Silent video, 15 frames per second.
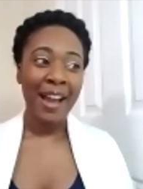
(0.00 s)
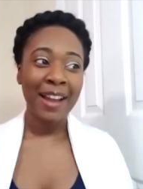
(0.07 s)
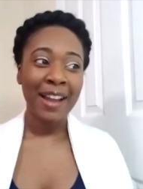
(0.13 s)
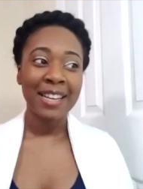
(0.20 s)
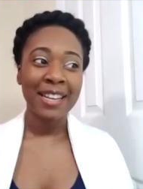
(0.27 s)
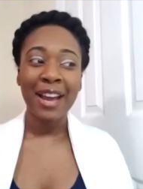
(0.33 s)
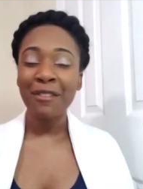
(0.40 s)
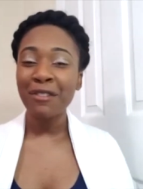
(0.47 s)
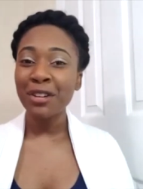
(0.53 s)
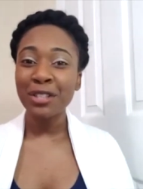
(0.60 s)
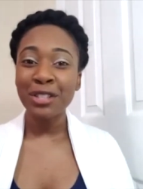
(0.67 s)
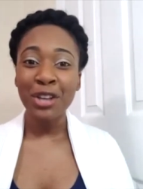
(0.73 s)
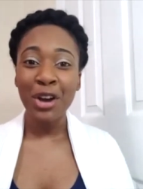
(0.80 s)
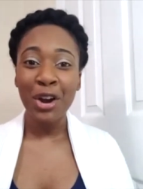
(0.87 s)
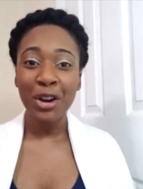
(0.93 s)
never
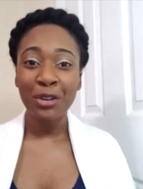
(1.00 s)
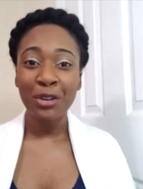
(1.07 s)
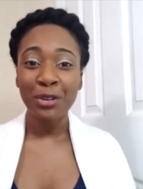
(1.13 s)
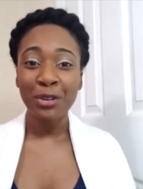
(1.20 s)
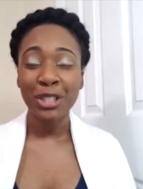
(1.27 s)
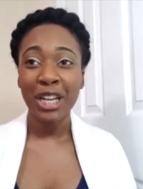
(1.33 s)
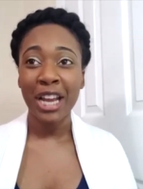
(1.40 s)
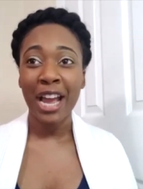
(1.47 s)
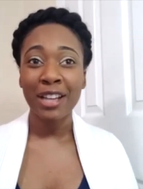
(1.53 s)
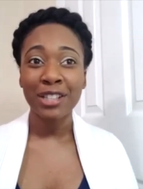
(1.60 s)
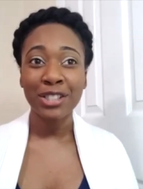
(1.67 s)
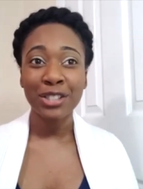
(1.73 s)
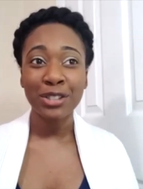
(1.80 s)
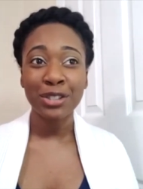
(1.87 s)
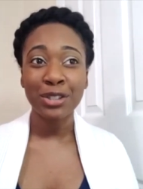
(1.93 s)
saw her crochet. I
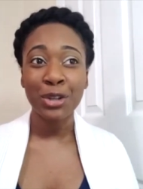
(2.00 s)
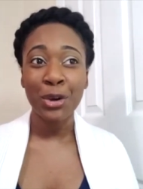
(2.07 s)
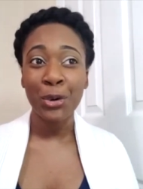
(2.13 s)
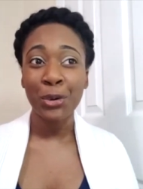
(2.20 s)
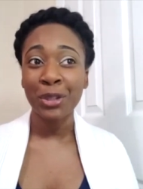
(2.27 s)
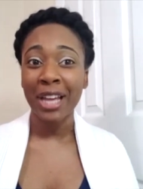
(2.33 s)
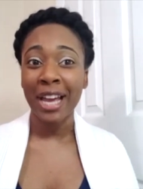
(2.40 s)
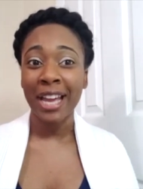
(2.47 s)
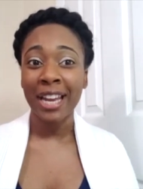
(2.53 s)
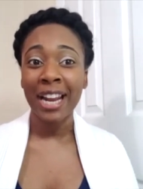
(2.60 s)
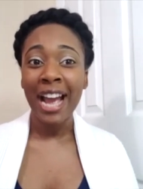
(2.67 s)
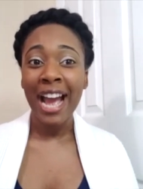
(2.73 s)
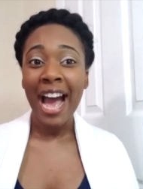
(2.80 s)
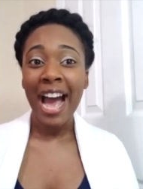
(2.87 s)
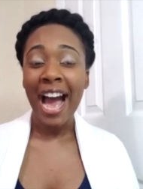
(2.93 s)
just know that
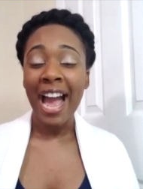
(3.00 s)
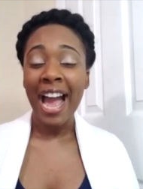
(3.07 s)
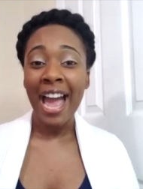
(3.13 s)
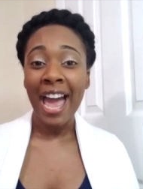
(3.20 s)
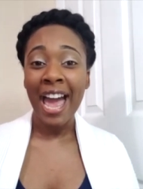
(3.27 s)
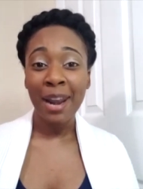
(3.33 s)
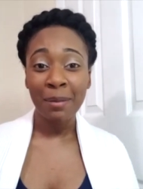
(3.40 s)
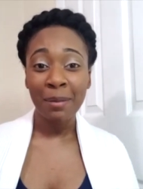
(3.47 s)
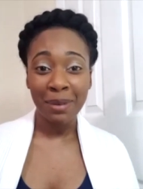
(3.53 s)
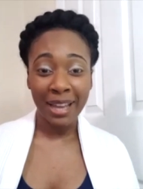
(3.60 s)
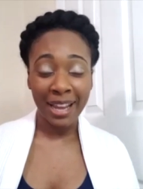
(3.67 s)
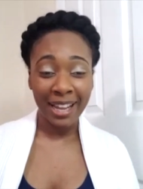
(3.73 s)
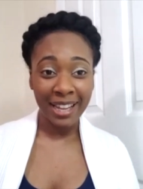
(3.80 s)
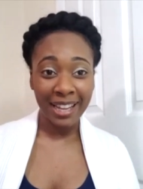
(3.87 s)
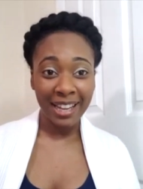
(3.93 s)
I had a
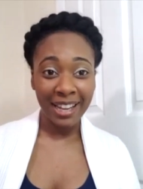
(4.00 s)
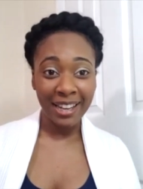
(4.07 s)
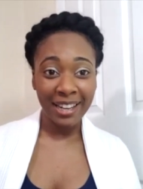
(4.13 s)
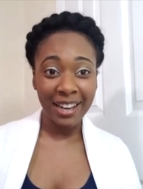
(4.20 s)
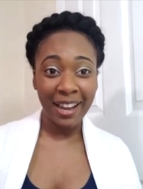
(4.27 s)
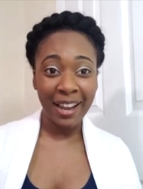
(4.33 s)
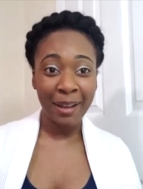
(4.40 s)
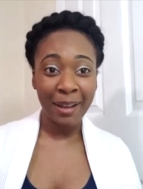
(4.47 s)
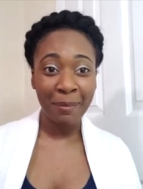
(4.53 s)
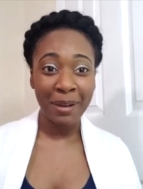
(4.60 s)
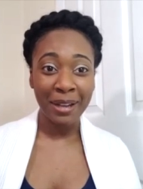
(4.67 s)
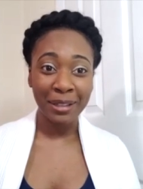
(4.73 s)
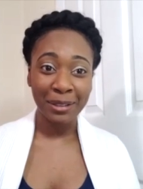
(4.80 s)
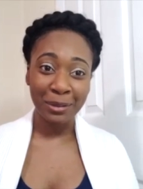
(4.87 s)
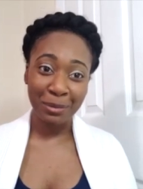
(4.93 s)
blanket and my
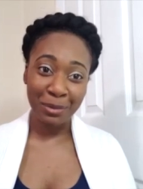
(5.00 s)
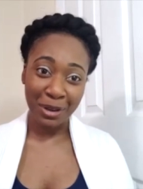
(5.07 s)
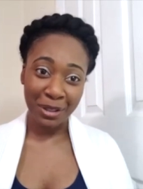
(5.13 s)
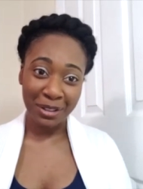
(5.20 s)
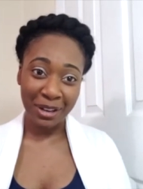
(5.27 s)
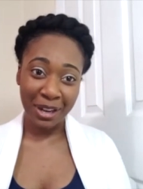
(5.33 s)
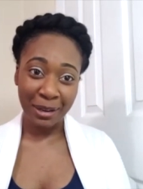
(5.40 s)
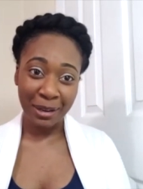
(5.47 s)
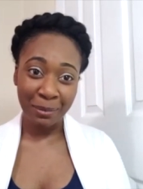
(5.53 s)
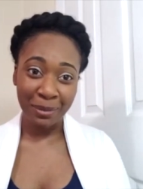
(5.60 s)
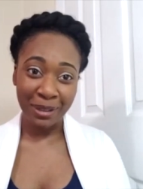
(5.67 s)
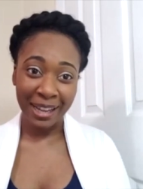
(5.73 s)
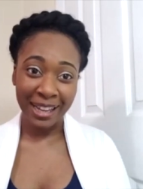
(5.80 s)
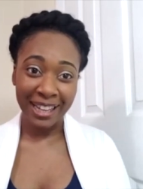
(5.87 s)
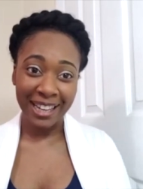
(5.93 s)
little brother had a
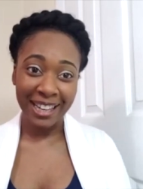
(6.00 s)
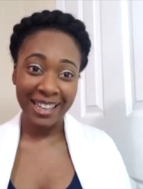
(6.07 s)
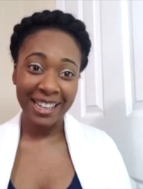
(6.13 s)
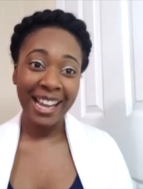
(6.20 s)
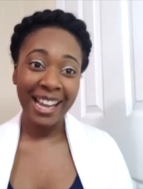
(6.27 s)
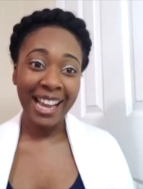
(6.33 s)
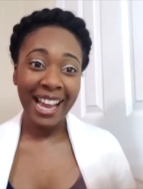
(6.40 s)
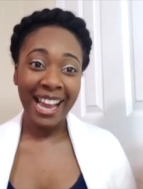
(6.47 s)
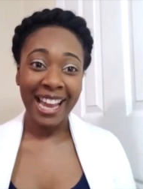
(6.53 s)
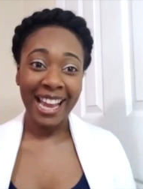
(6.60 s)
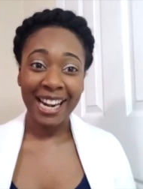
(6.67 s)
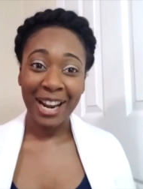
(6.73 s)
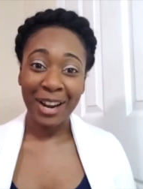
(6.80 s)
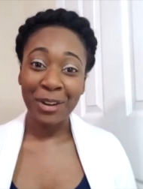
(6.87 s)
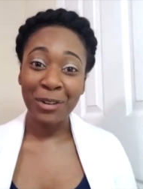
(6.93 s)
blanket.
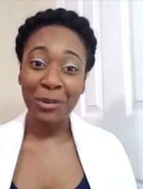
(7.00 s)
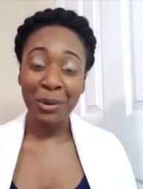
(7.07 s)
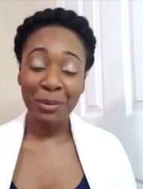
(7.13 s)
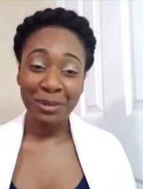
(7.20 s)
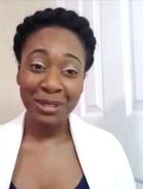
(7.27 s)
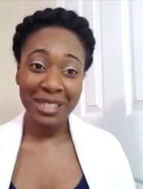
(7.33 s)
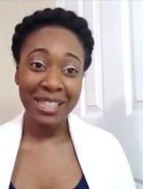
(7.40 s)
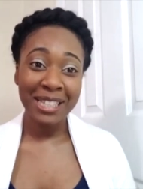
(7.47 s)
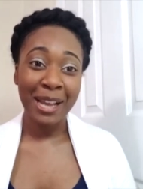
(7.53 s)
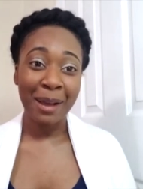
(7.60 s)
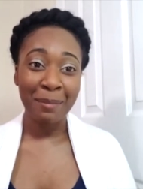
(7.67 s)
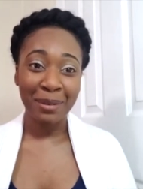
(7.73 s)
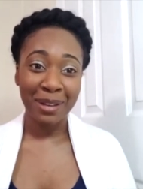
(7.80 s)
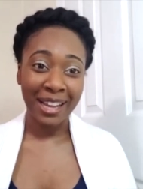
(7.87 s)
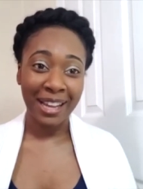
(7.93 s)
And I grew up seeing
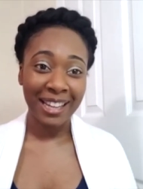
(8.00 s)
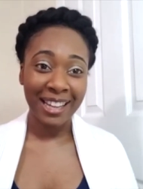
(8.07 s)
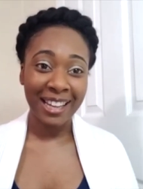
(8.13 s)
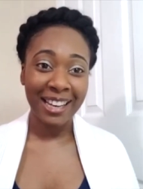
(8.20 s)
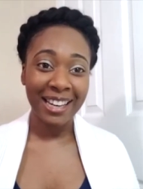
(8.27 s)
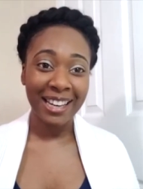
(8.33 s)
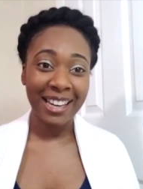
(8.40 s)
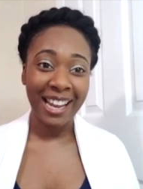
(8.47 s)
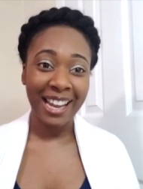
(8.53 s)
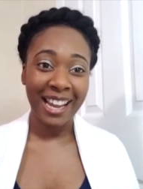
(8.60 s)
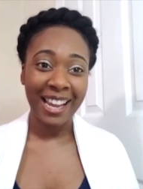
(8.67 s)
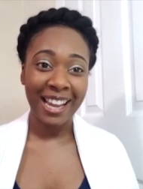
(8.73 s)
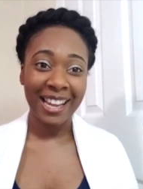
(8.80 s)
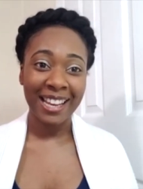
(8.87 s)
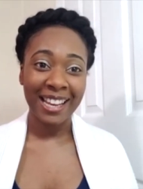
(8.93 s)
that blanket.
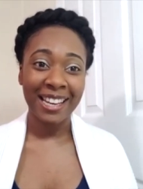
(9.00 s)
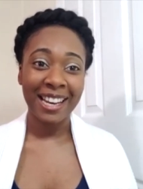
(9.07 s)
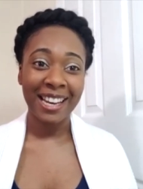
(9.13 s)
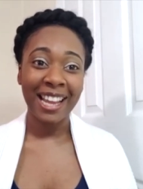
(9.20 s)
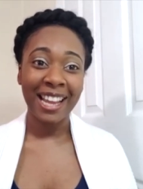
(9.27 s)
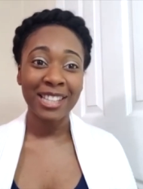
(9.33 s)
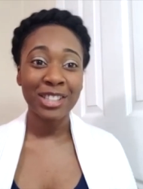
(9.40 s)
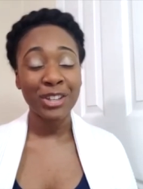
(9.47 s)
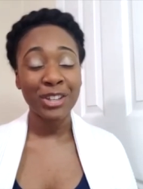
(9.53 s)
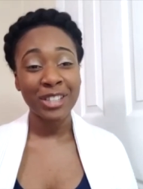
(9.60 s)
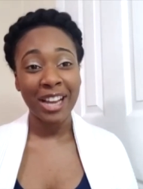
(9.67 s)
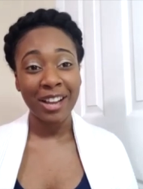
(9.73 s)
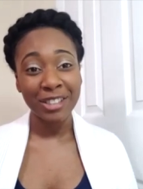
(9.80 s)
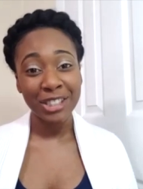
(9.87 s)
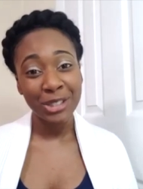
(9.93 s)
And it turned
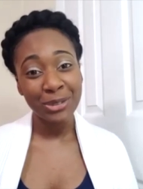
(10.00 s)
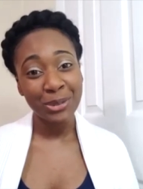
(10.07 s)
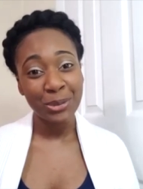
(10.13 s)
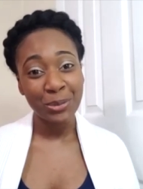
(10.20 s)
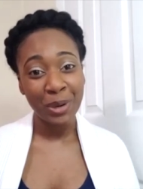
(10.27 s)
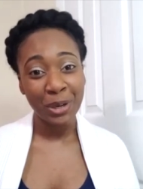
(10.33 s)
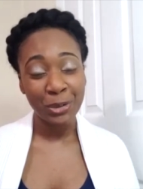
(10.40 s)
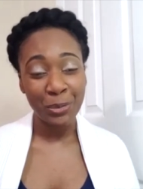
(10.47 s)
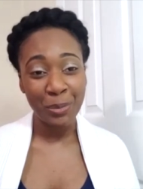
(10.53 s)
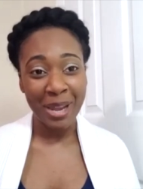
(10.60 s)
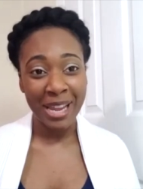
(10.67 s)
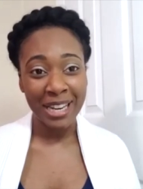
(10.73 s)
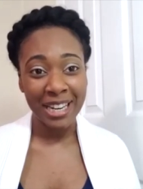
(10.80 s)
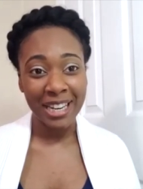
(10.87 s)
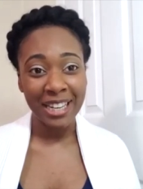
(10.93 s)
out she was the one who
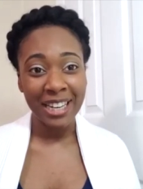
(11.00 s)
made it.